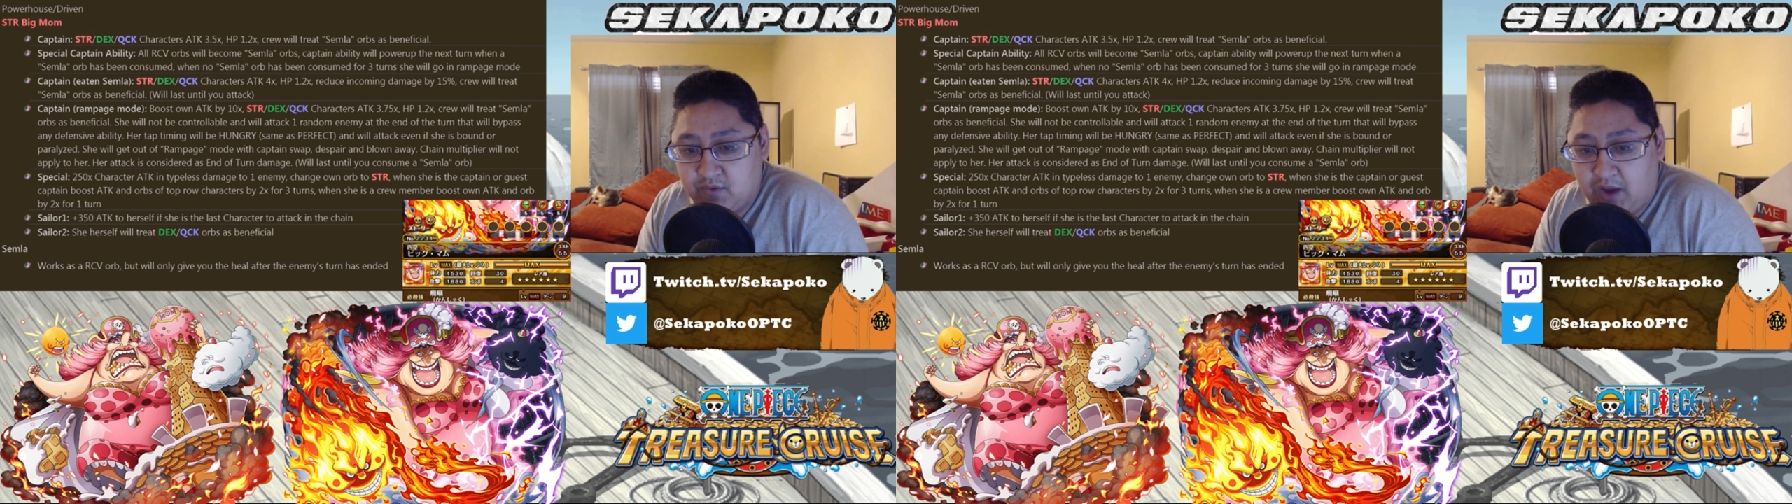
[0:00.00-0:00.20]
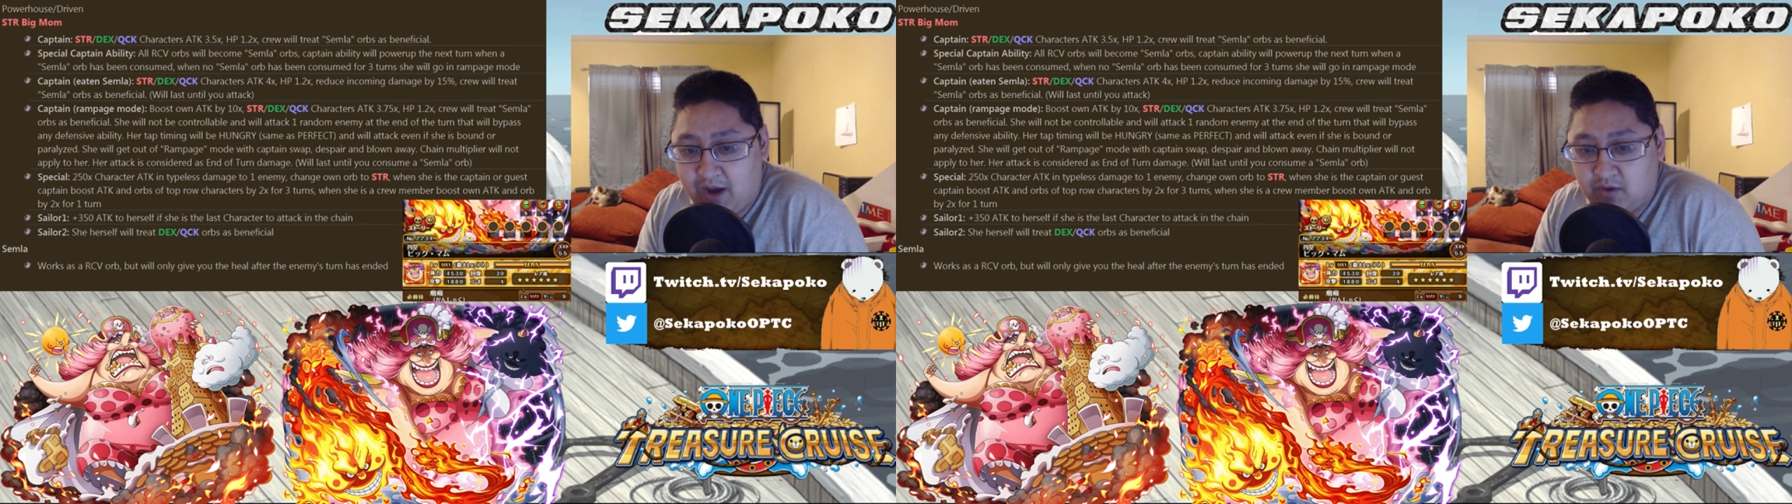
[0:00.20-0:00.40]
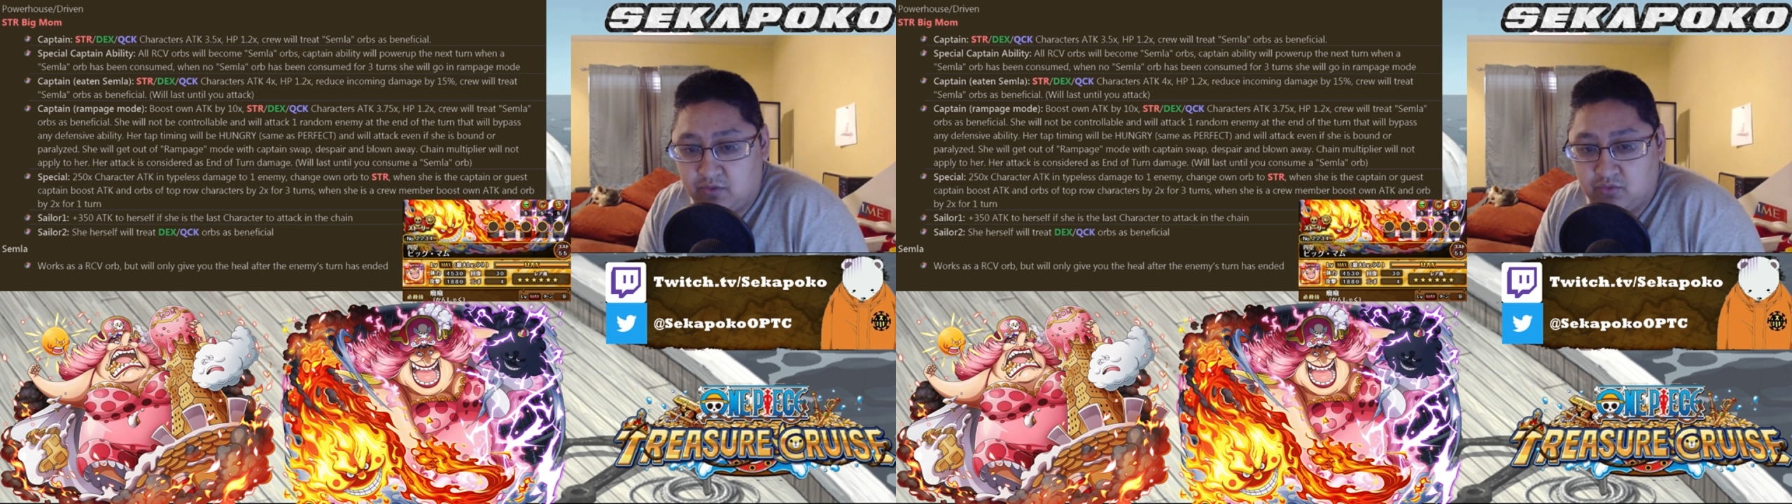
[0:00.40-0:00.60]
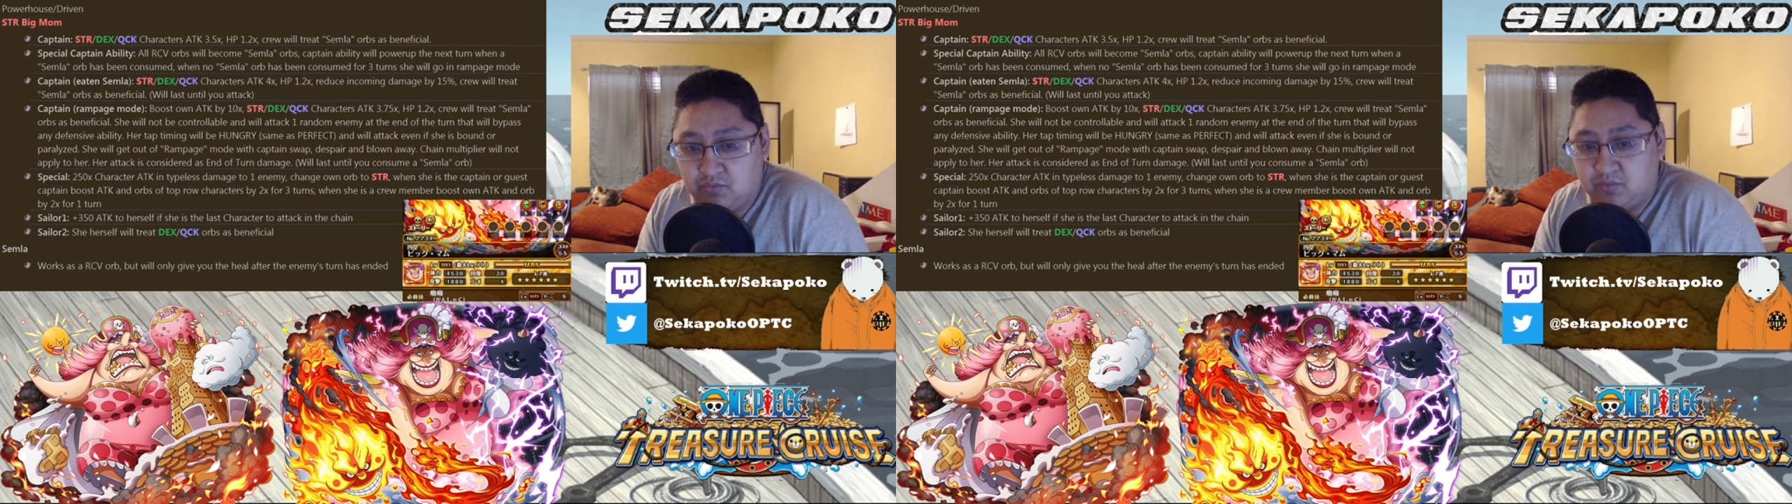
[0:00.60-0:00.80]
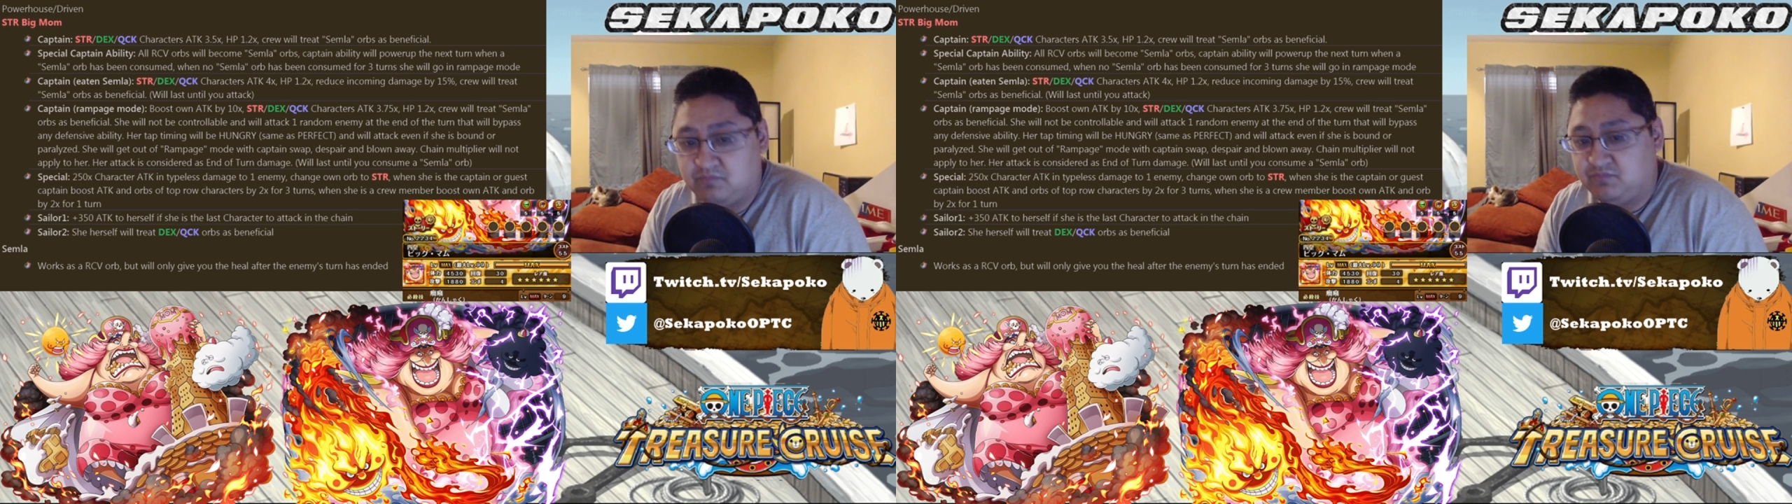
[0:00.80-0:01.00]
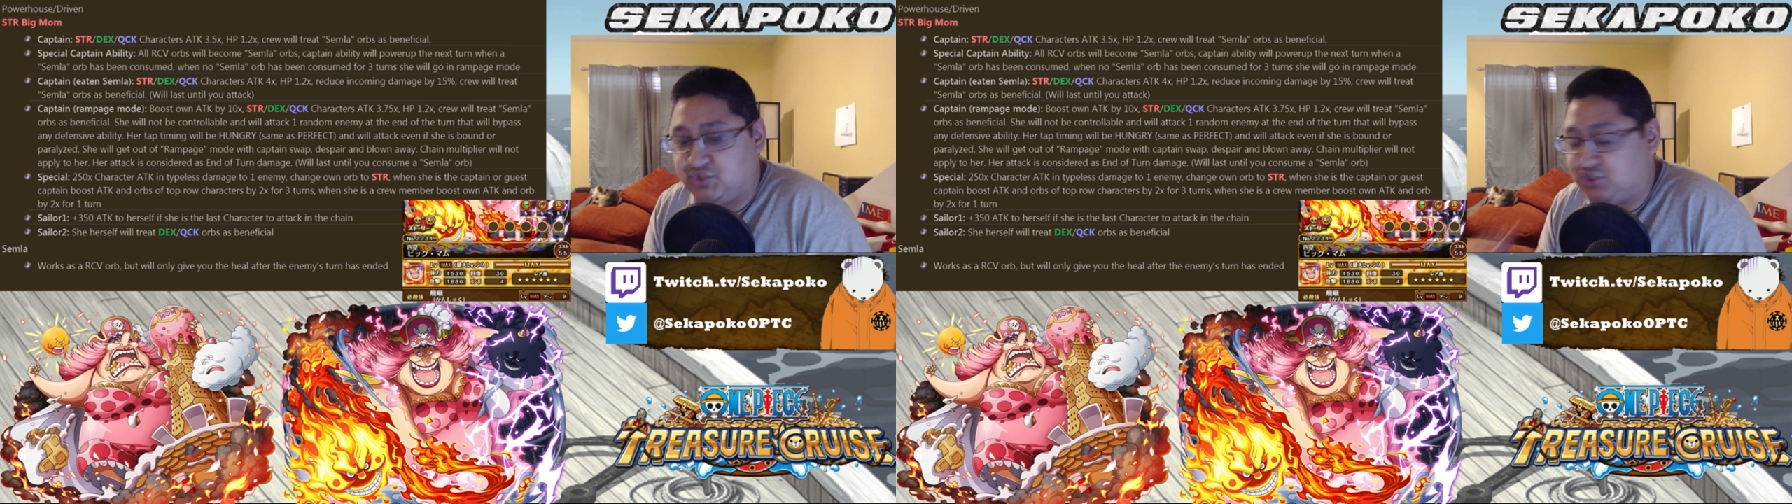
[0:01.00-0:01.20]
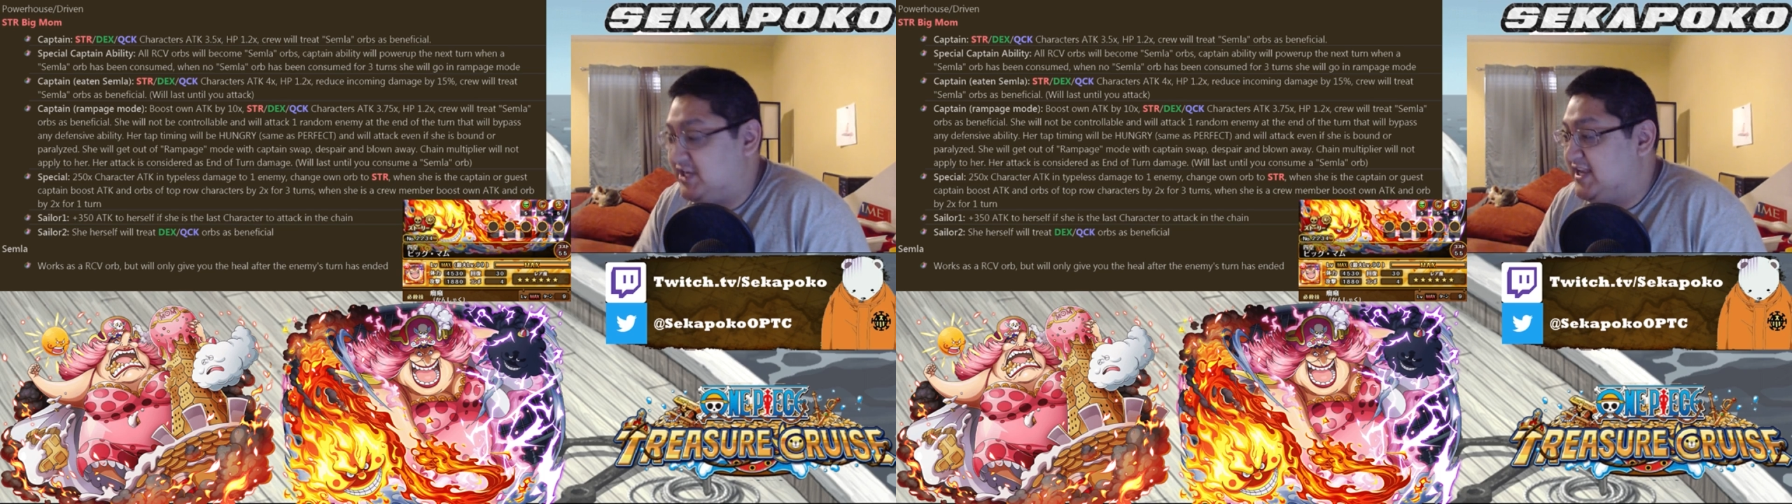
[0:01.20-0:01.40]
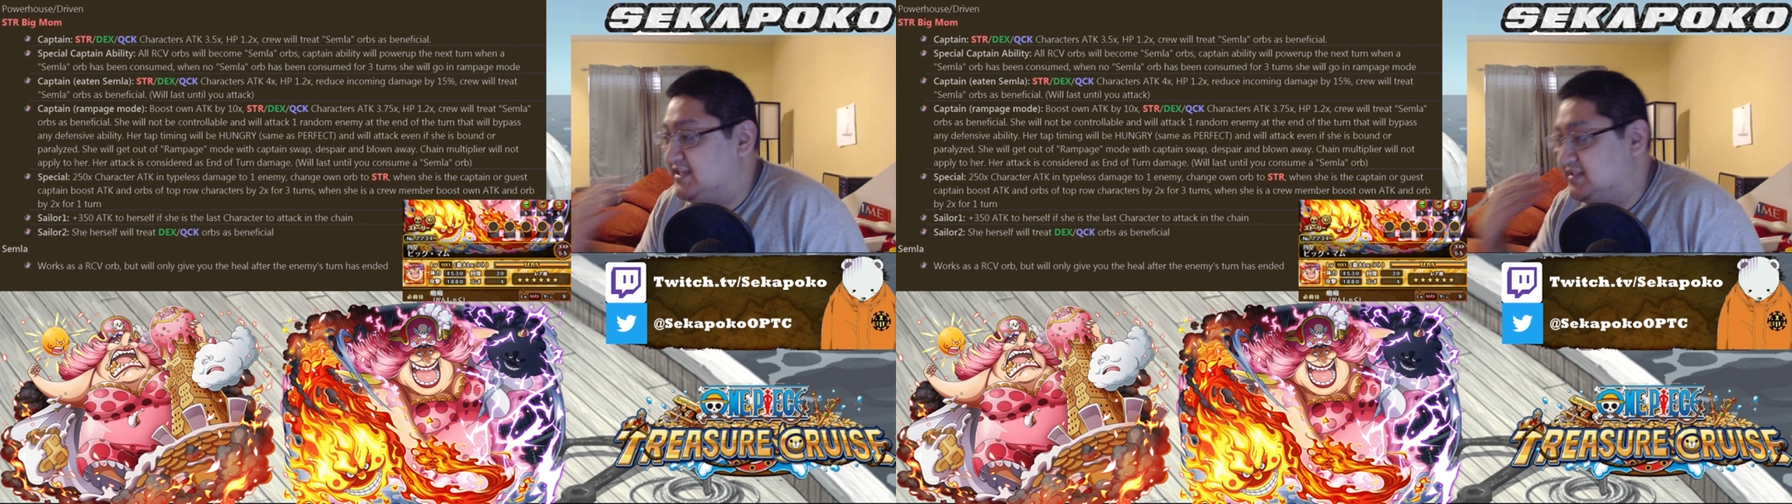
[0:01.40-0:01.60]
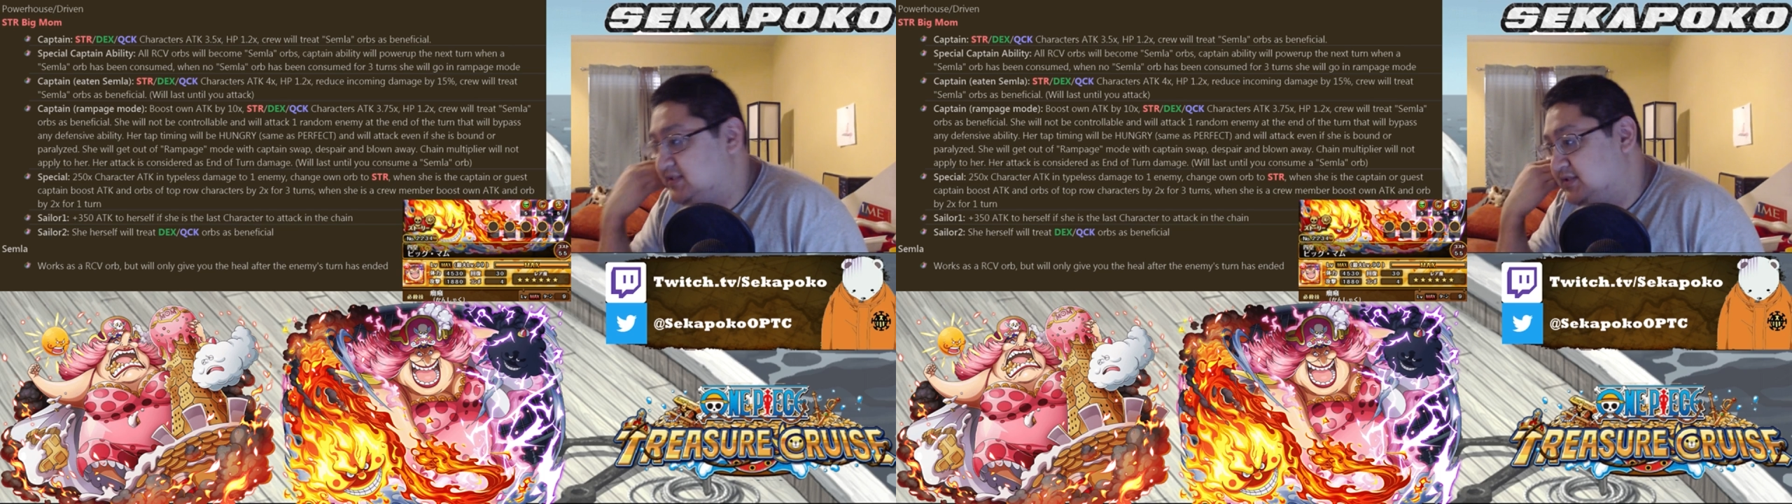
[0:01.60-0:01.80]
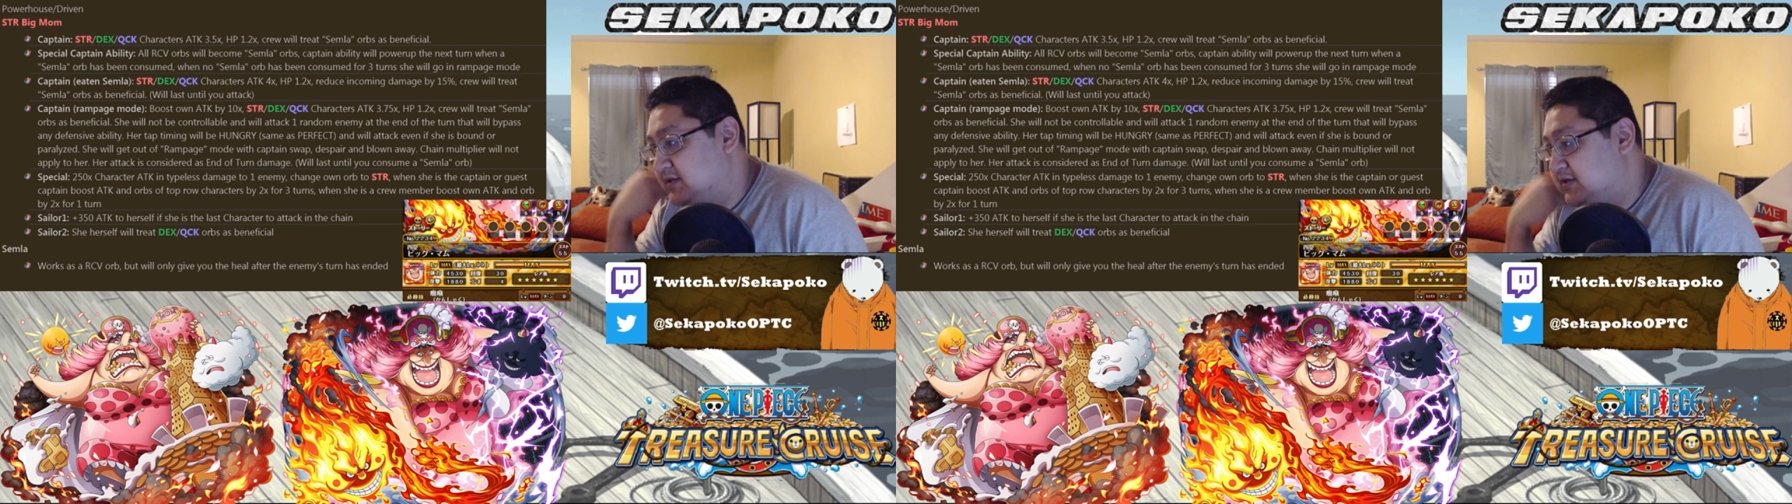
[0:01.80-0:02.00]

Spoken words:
how she is.